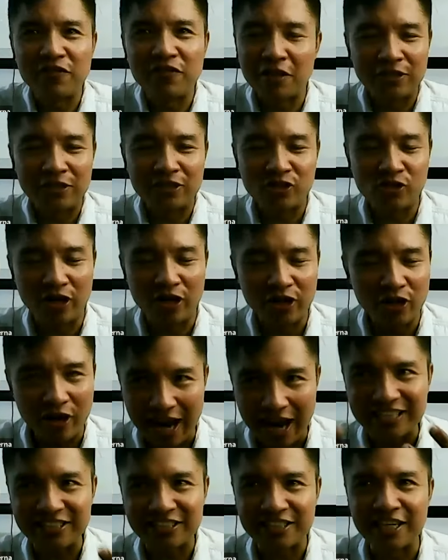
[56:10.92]
them a choice. You're
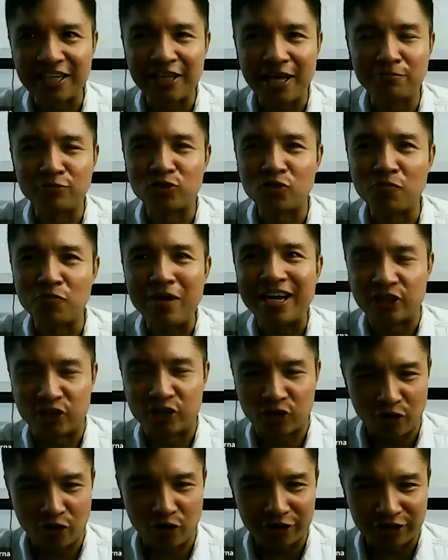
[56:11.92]
asking them to make a
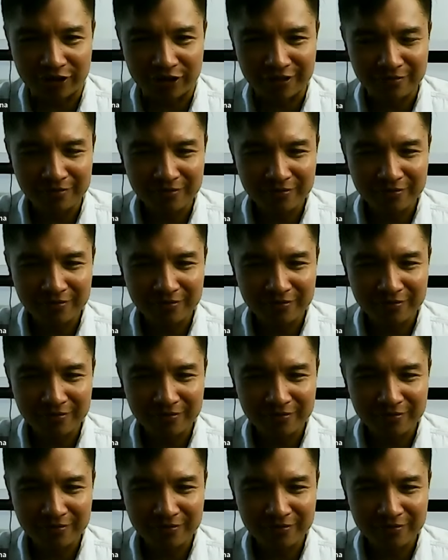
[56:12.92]
choice.